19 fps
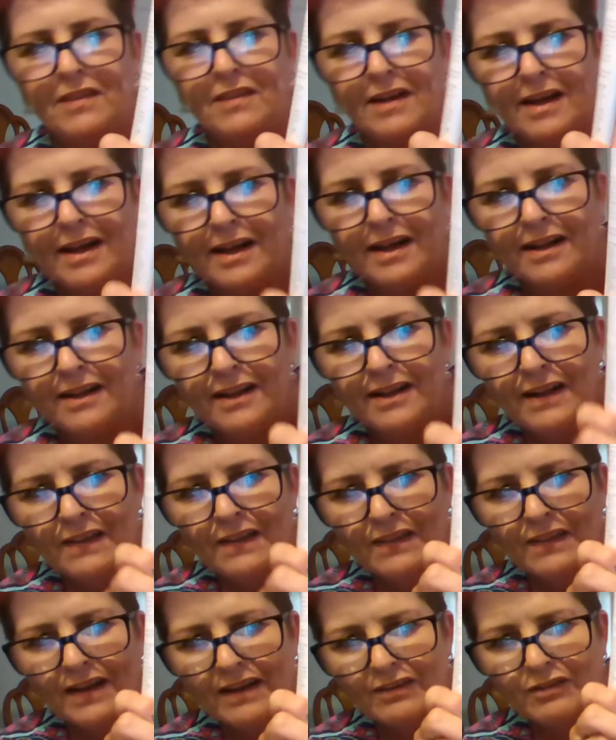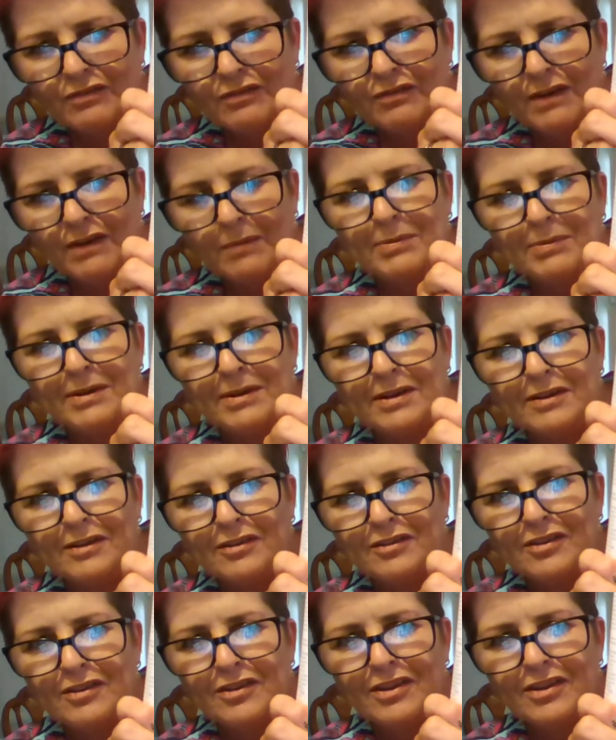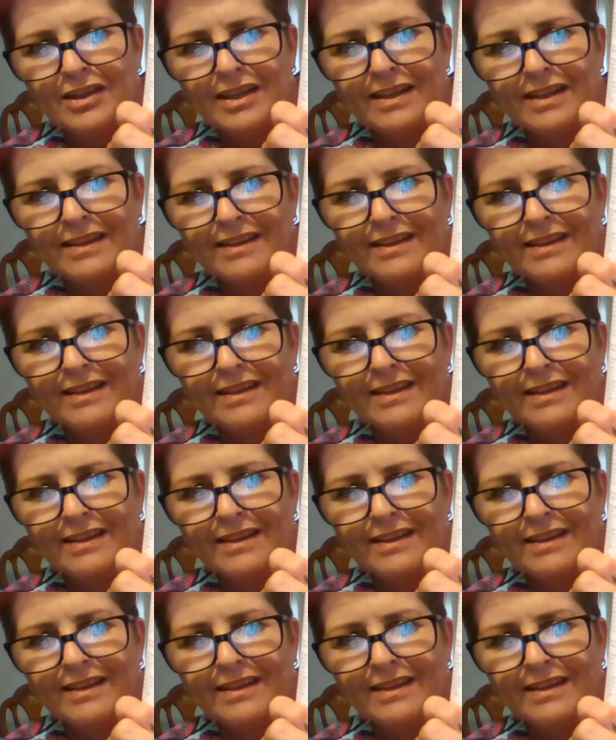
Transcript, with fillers: that. That's fabulous.